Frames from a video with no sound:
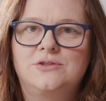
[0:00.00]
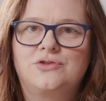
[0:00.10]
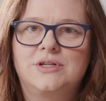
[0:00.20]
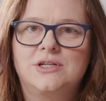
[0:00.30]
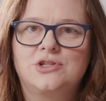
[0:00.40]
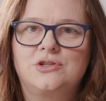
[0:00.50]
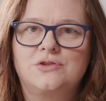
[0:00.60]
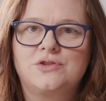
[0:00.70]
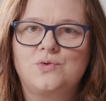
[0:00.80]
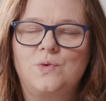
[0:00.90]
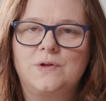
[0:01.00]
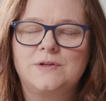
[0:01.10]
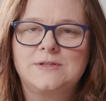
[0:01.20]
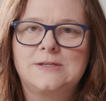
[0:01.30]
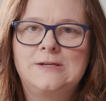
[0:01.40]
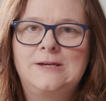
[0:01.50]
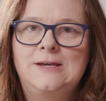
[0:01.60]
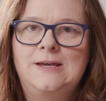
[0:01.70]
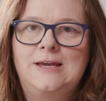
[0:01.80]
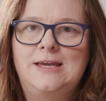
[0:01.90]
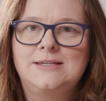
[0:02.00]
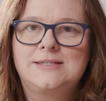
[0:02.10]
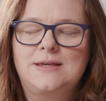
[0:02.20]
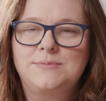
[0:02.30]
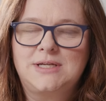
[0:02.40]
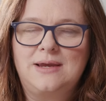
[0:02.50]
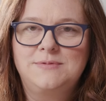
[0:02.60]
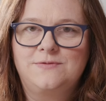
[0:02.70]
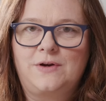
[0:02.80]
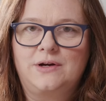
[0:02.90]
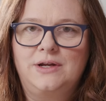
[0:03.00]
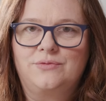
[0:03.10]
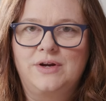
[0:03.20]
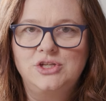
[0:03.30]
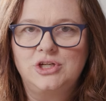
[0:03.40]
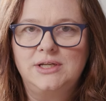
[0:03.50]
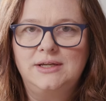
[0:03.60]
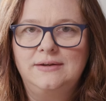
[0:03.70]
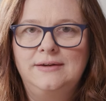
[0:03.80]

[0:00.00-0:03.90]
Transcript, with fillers: in traditional schools, is sometimes very rigid.